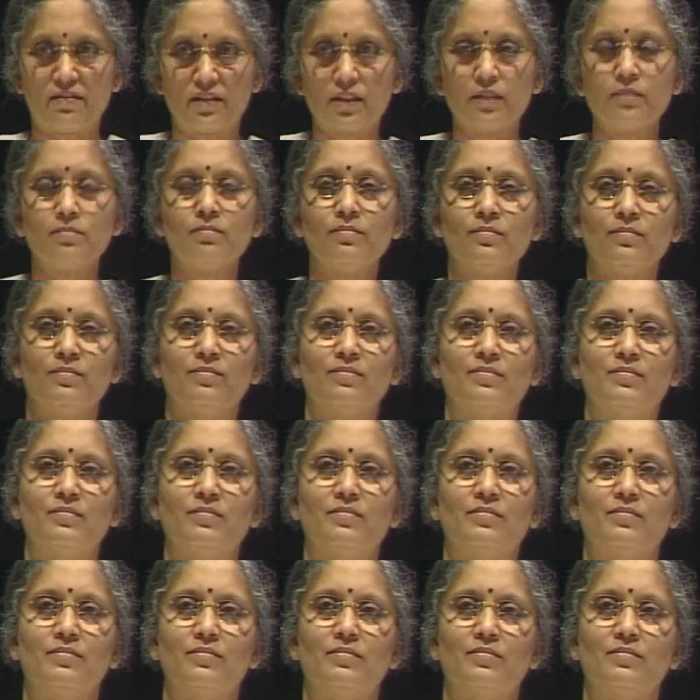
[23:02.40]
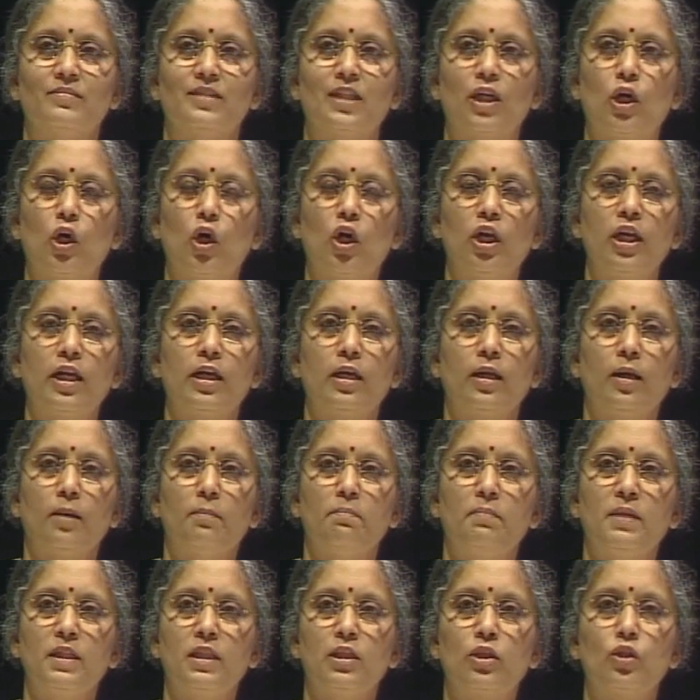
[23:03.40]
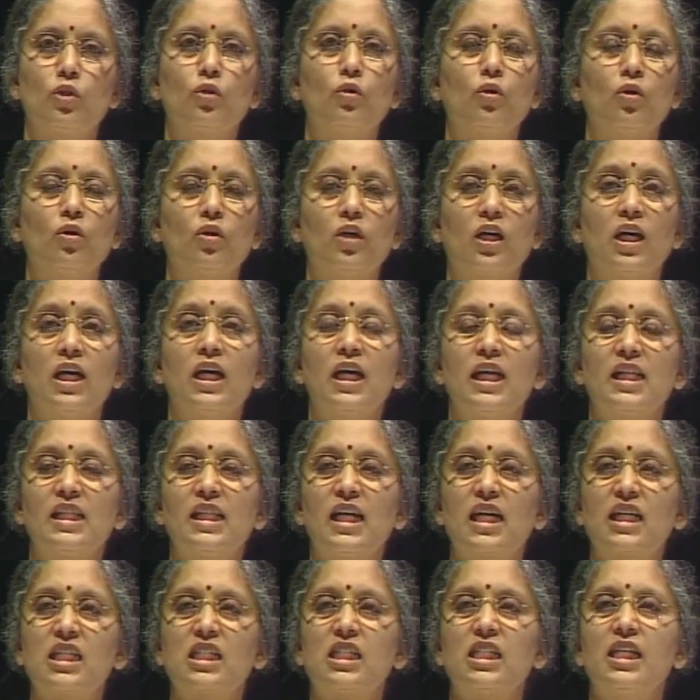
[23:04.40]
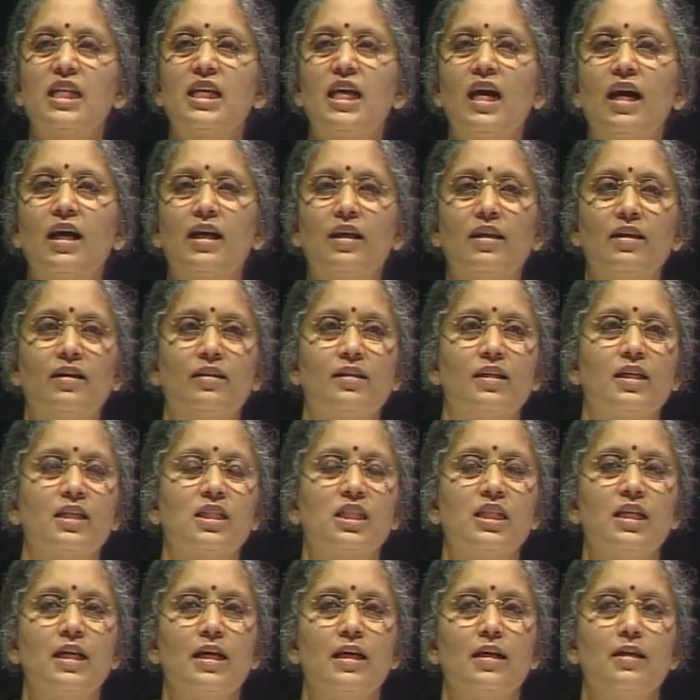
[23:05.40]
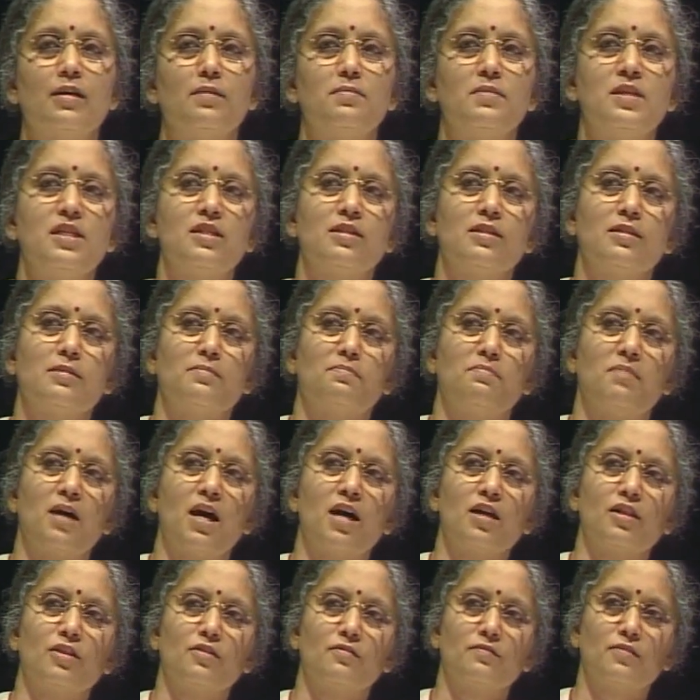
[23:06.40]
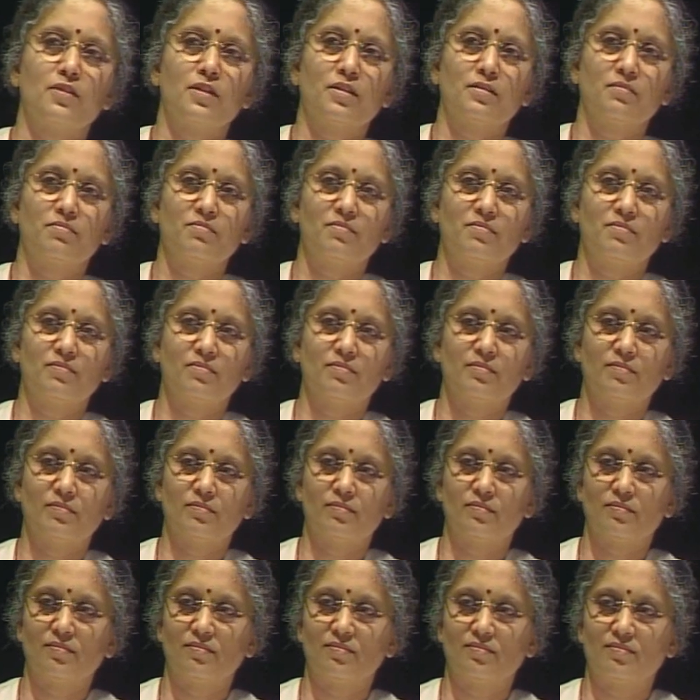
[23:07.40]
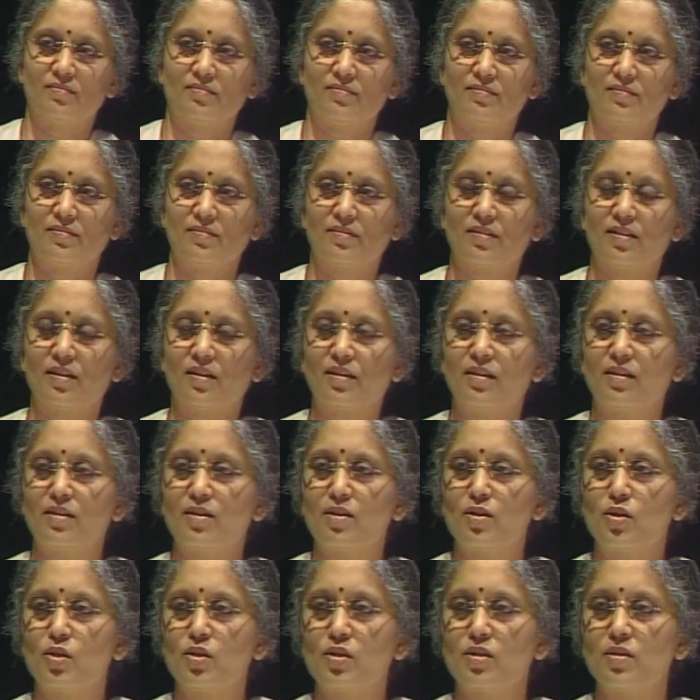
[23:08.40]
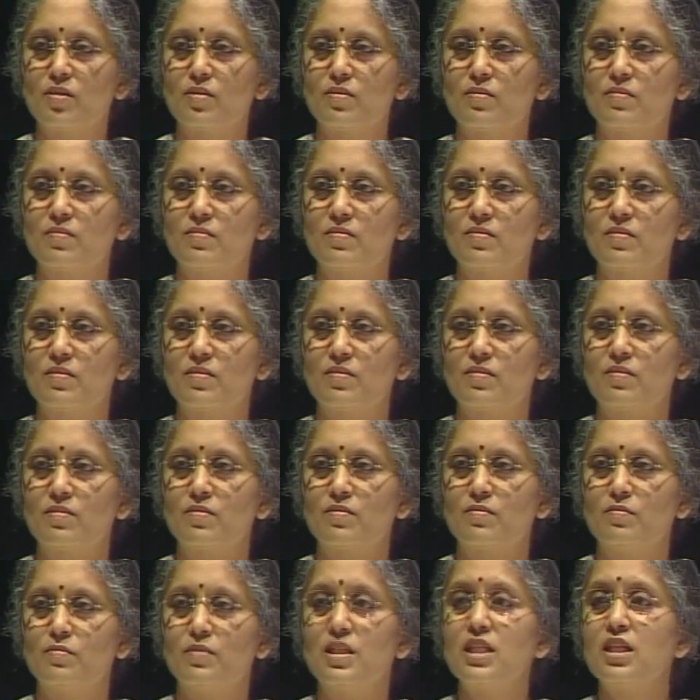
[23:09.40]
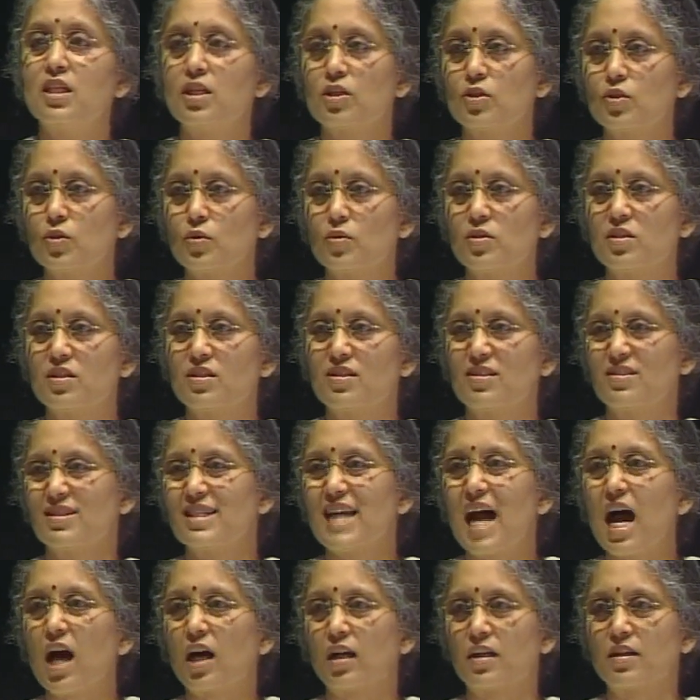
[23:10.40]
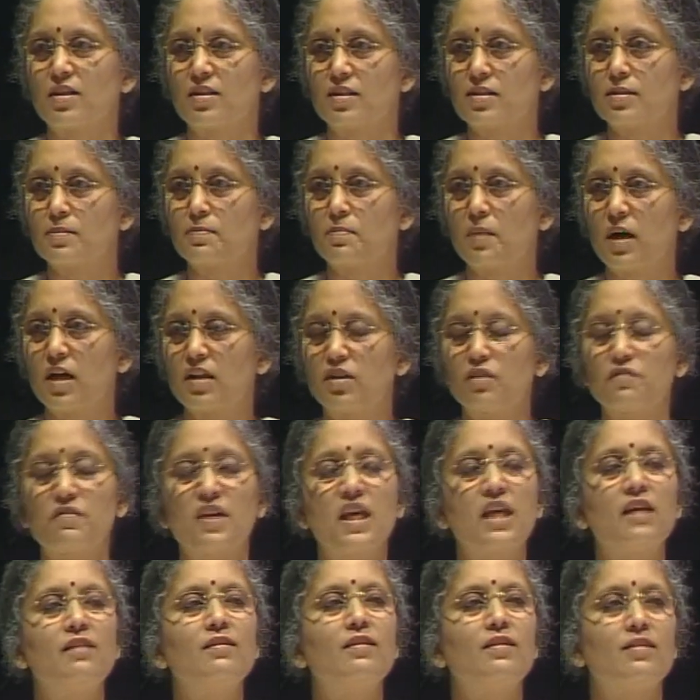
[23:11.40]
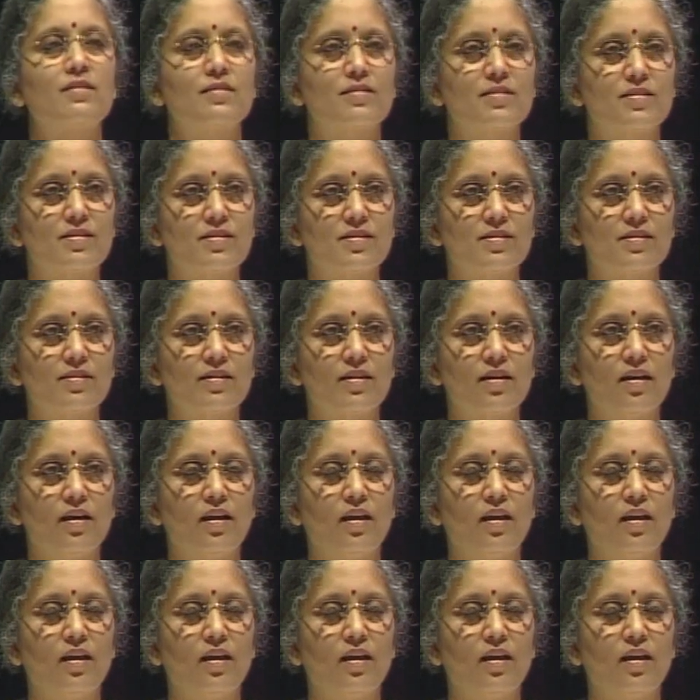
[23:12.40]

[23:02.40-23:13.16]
heaven. They call it Pitruloka, Dakshinayana. Dakshinayana means the path of the uh, winter solstice, darkness, the path of ignorance.